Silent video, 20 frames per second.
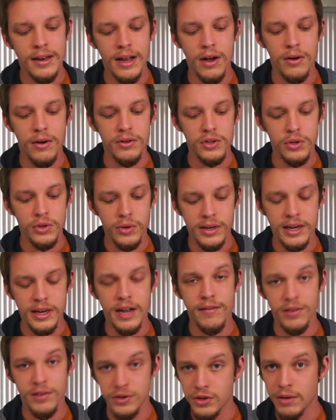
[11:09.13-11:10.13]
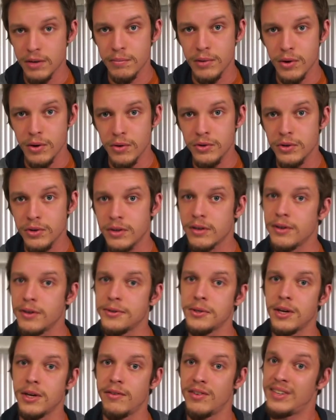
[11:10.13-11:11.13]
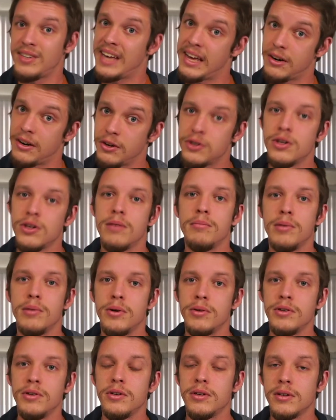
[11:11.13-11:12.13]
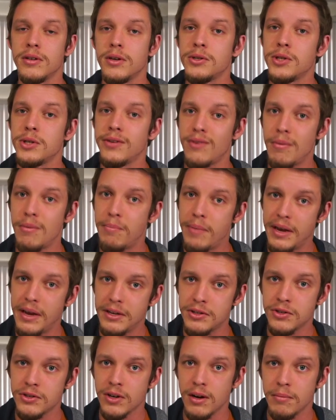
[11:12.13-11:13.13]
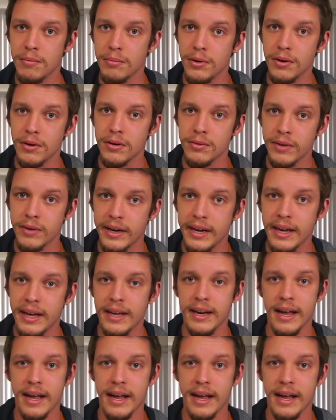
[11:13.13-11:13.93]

Now, you can have a trombone, you can also have a tenor trombone, you can also have a bass trombone, right?